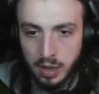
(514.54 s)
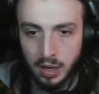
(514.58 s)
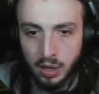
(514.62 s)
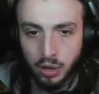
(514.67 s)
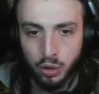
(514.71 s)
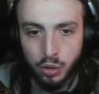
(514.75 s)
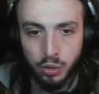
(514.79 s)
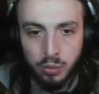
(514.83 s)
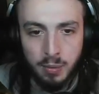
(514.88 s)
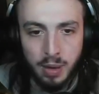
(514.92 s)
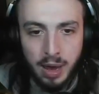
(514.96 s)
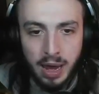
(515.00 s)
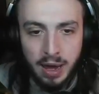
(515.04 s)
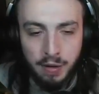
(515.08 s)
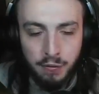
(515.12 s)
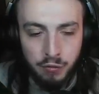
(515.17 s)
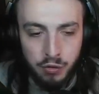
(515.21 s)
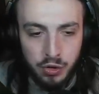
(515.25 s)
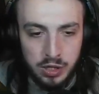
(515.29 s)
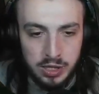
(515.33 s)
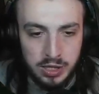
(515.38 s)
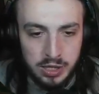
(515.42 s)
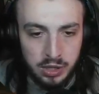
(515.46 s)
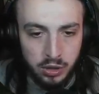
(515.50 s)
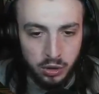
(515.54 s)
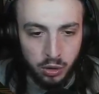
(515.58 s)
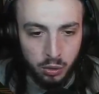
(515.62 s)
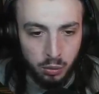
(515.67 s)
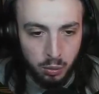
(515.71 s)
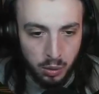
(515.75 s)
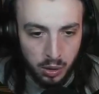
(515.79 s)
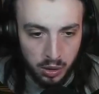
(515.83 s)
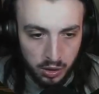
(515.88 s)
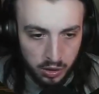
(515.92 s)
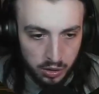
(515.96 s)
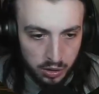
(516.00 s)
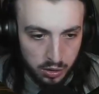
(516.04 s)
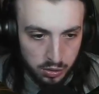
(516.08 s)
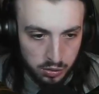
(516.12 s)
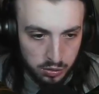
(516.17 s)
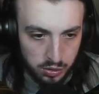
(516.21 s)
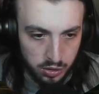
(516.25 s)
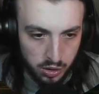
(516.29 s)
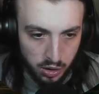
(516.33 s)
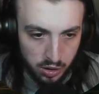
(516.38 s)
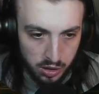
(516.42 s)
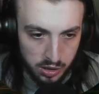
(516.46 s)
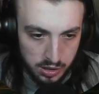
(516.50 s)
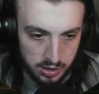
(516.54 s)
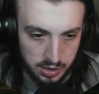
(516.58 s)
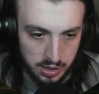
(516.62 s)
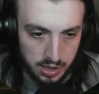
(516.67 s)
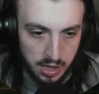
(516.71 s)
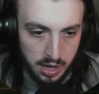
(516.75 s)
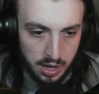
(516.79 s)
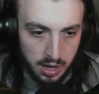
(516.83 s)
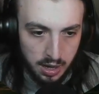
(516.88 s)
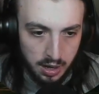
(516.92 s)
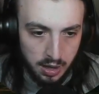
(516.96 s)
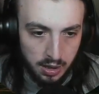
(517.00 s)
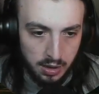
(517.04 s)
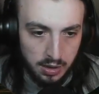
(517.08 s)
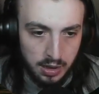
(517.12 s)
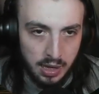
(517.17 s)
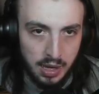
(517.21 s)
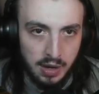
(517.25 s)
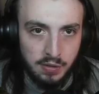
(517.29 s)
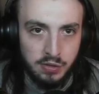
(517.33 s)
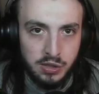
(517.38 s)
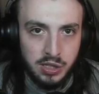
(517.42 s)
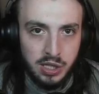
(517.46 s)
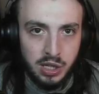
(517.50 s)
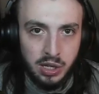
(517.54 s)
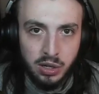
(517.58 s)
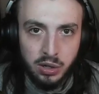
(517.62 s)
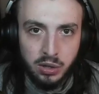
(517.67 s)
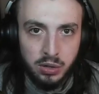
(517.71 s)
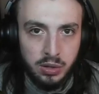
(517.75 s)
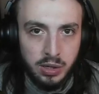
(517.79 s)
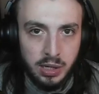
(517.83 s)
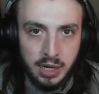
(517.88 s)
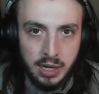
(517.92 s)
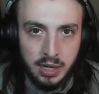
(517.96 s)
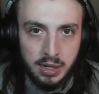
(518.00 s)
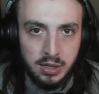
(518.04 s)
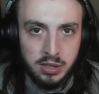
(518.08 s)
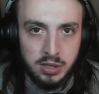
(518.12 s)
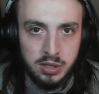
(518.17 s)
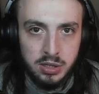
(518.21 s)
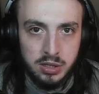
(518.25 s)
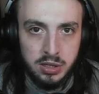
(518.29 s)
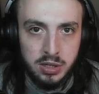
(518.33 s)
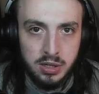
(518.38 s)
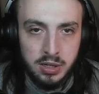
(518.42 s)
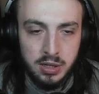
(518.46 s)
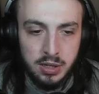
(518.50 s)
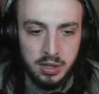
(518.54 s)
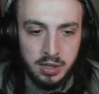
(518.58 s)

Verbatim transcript: How come every single one of those guys there, they have turtlenecks?